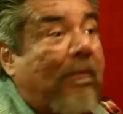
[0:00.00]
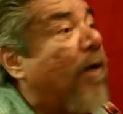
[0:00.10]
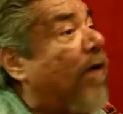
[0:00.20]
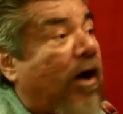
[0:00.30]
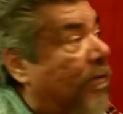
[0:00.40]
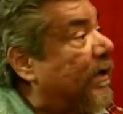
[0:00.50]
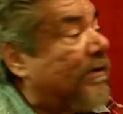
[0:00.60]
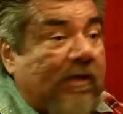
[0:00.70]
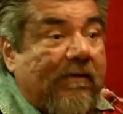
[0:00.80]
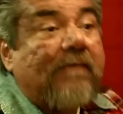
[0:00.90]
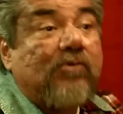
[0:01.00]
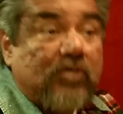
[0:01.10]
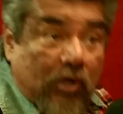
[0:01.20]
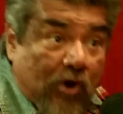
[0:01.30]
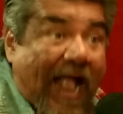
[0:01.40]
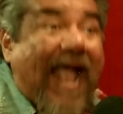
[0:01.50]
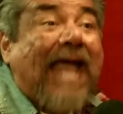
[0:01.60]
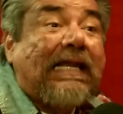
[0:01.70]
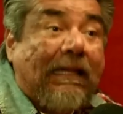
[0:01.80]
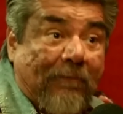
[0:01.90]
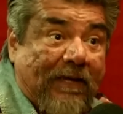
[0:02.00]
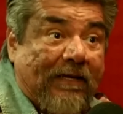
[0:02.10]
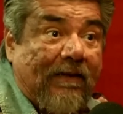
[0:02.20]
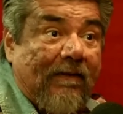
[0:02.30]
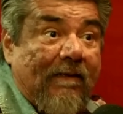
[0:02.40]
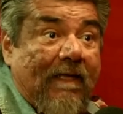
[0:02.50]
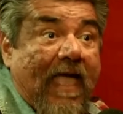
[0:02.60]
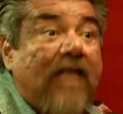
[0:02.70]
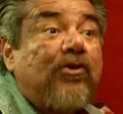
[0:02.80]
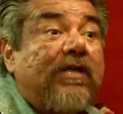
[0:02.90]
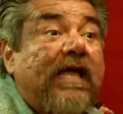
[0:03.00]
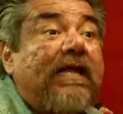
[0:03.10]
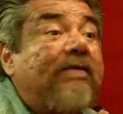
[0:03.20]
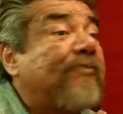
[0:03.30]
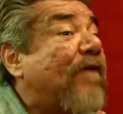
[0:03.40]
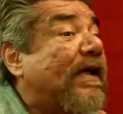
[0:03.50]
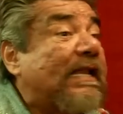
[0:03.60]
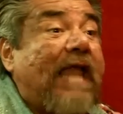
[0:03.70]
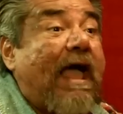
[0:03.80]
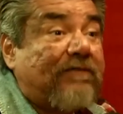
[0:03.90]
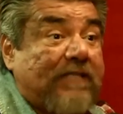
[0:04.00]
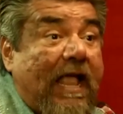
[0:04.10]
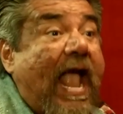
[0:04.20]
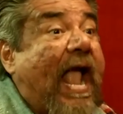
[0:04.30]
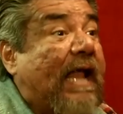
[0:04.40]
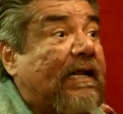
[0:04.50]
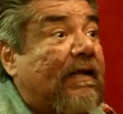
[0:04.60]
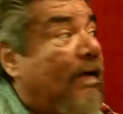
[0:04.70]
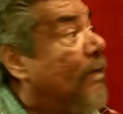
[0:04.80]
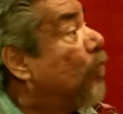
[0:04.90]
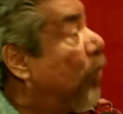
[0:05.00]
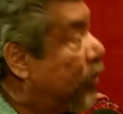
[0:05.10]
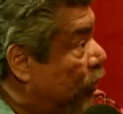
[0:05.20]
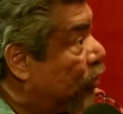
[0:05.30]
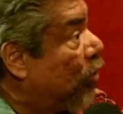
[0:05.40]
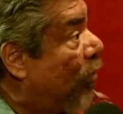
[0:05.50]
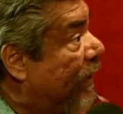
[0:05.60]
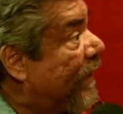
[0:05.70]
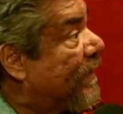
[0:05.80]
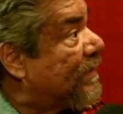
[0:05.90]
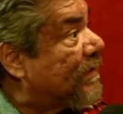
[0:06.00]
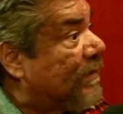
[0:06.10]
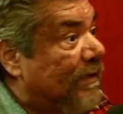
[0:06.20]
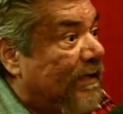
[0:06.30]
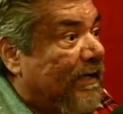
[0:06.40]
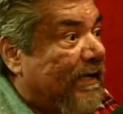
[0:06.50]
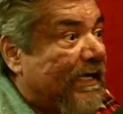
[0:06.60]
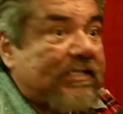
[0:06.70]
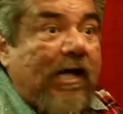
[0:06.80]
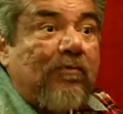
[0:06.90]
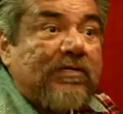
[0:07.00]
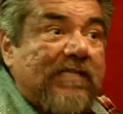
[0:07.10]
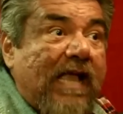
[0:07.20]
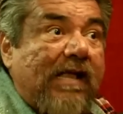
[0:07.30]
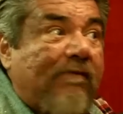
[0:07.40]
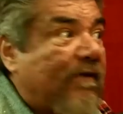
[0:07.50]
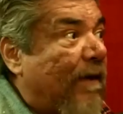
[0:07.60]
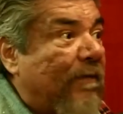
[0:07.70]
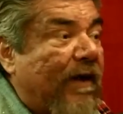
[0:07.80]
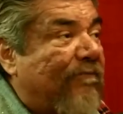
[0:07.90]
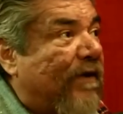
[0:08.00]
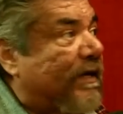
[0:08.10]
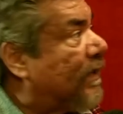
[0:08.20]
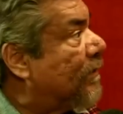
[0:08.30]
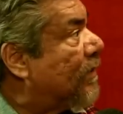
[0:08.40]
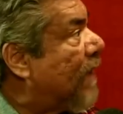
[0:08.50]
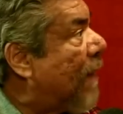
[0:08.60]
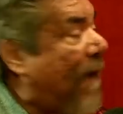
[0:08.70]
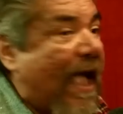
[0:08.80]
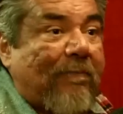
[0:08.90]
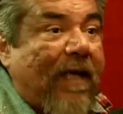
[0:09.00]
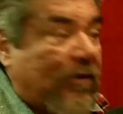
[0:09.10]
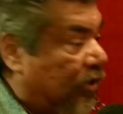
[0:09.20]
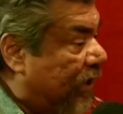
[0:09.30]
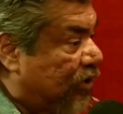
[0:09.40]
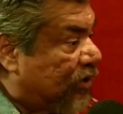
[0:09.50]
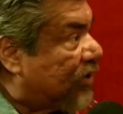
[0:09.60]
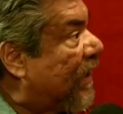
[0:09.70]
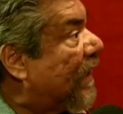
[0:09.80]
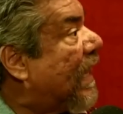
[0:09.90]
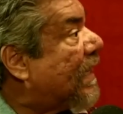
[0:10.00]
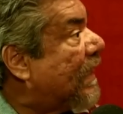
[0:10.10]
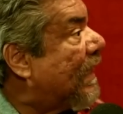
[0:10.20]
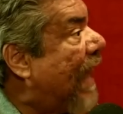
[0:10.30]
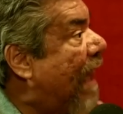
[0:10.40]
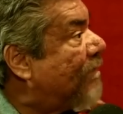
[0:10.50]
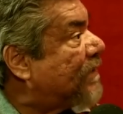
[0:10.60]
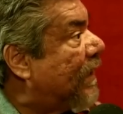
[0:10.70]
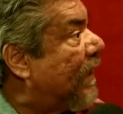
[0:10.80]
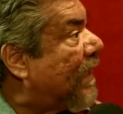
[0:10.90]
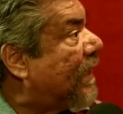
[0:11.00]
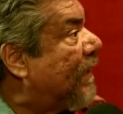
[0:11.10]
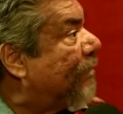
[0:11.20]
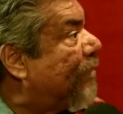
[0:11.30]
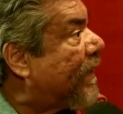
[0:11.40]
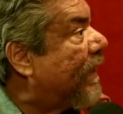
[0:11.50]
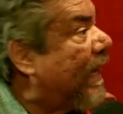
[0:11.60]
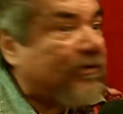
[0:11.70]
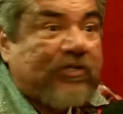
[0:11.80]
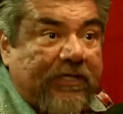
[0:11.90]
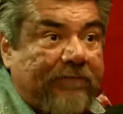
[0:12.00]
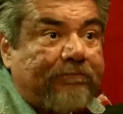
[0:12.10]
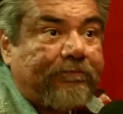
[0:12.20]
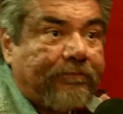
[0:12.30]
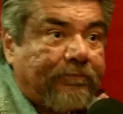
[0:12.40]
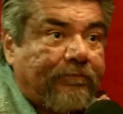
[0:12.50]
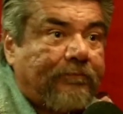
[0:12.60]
Oh, so you're ad libbing. Yeah. And you're getting fucking laughs. And what you're doing is, it's almost like a fucking like Pac-Man. You're just collecting laughs, collecting fucking energy. And you're talking